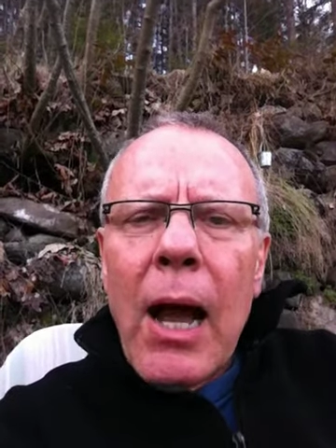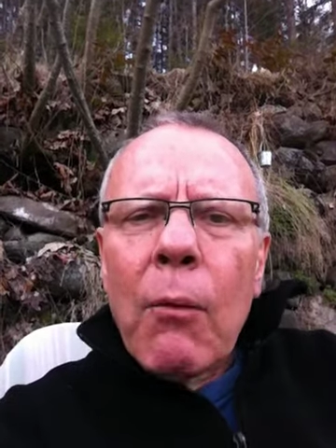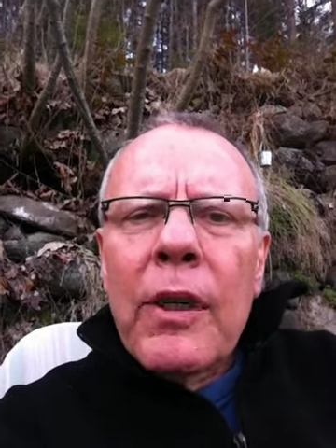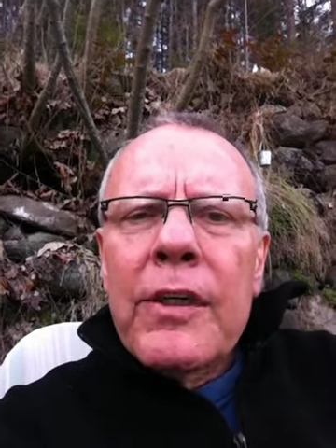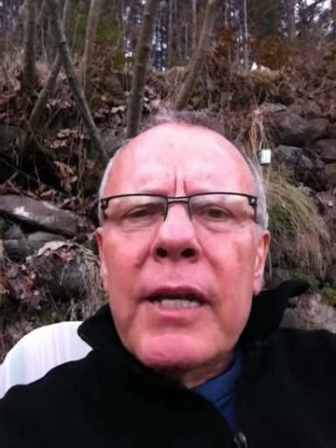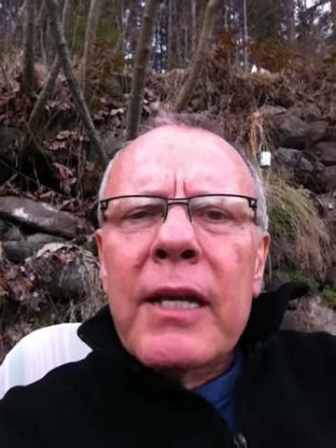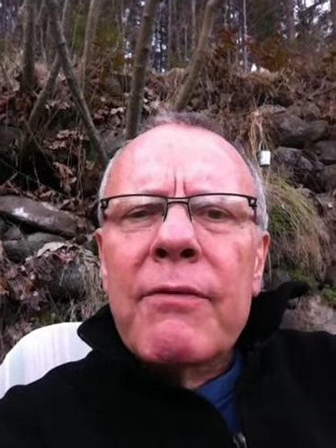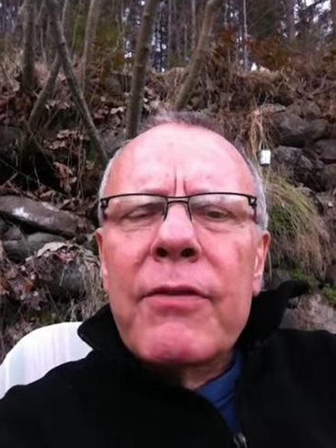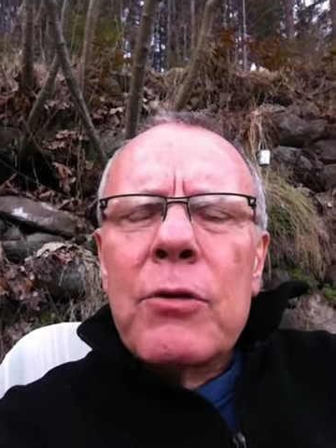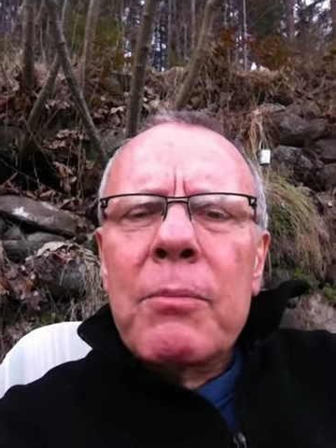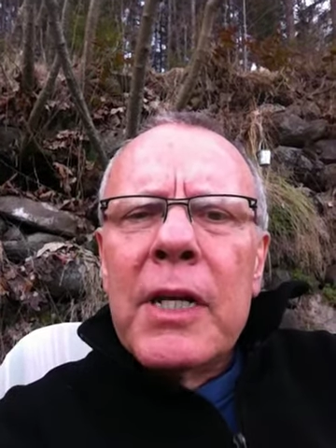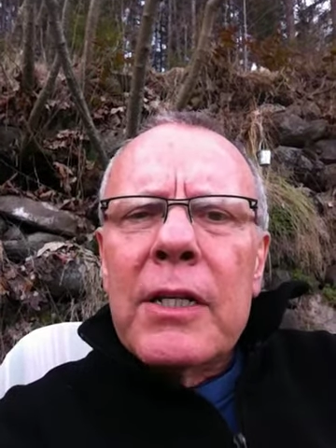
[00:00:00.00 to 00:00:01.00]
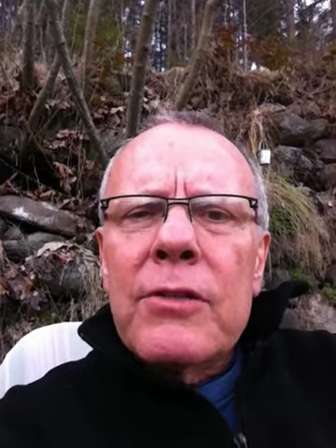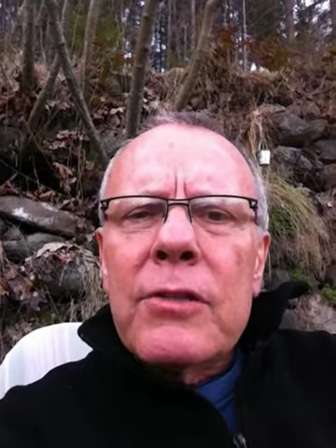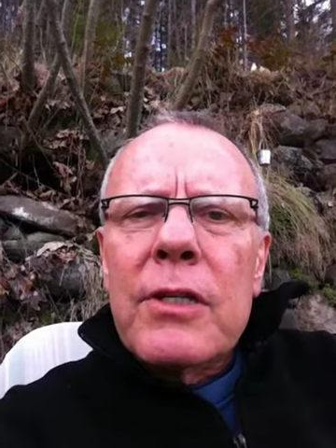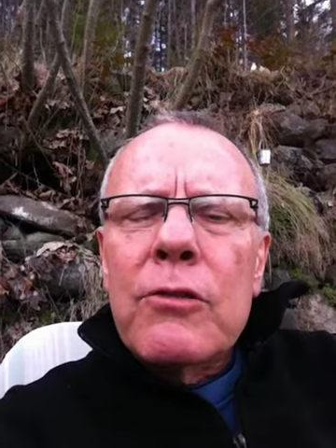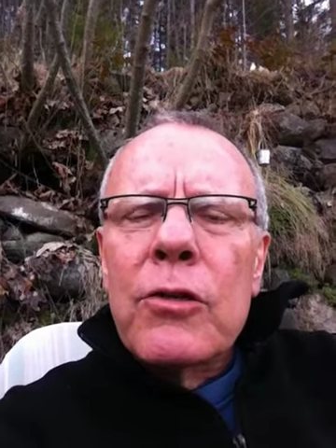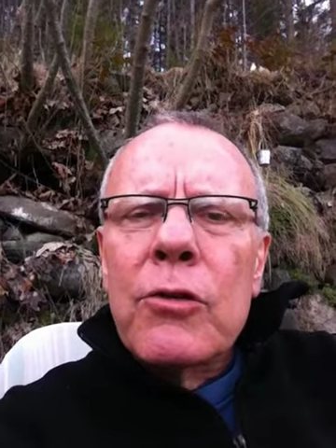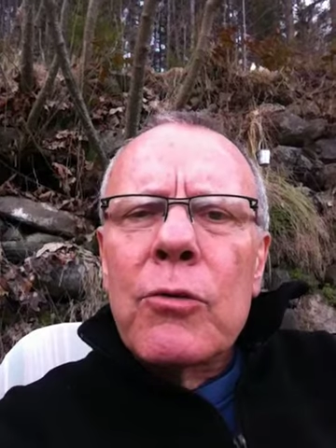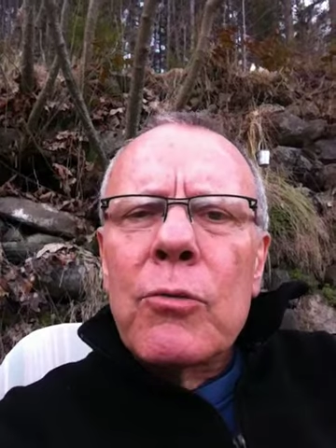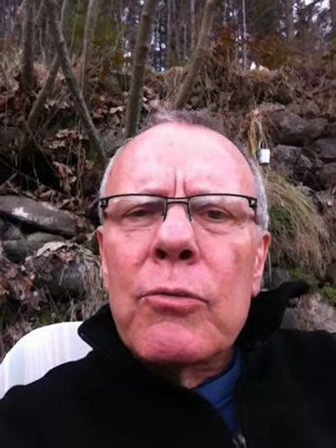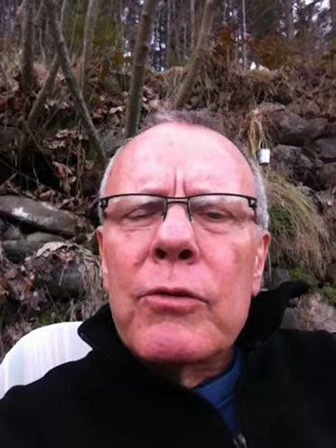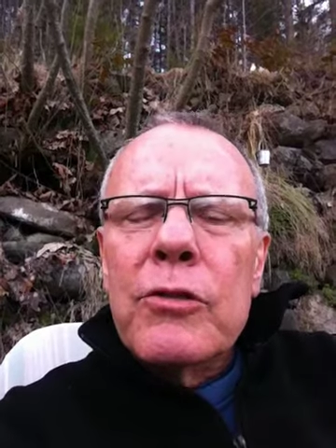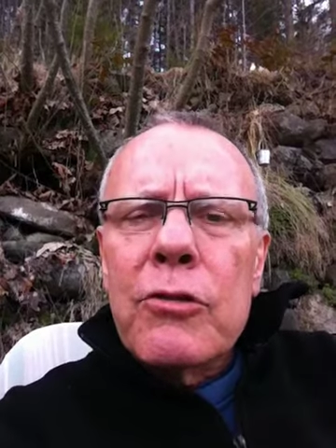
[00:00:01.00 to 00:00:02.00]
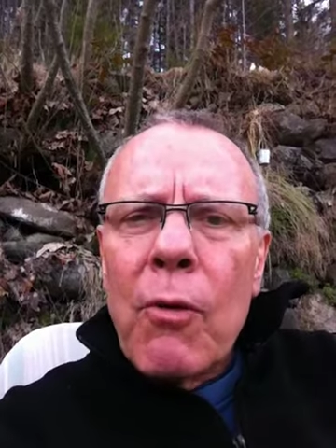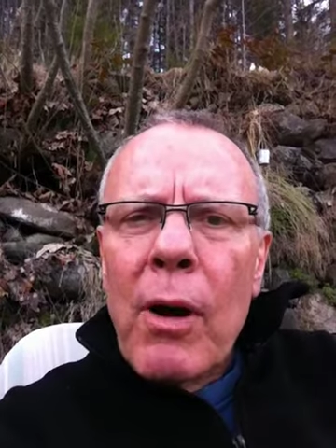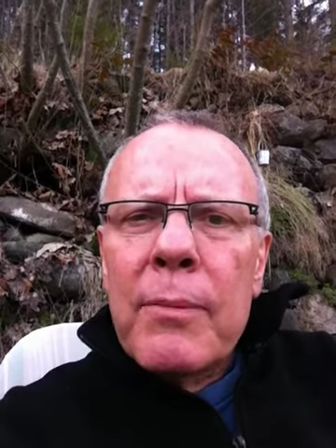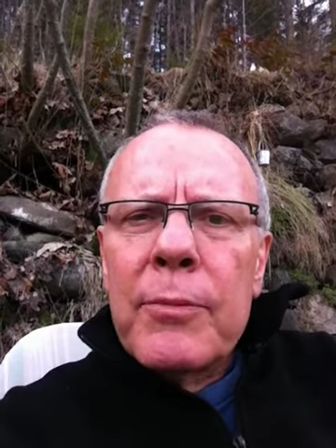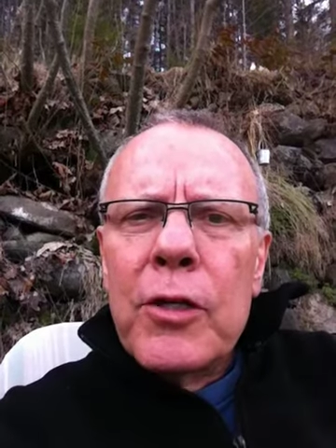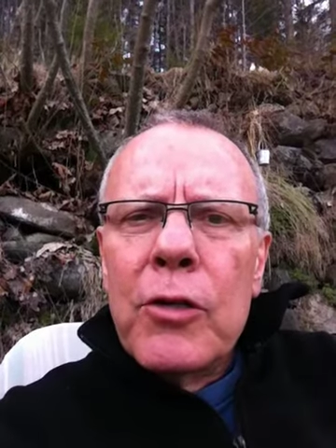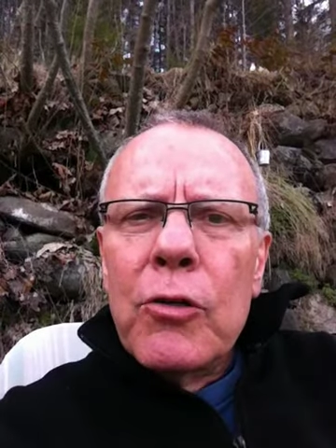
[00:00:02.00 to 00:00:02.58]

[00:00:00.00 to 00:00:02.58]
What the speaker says: I want to take a few minutes to describe to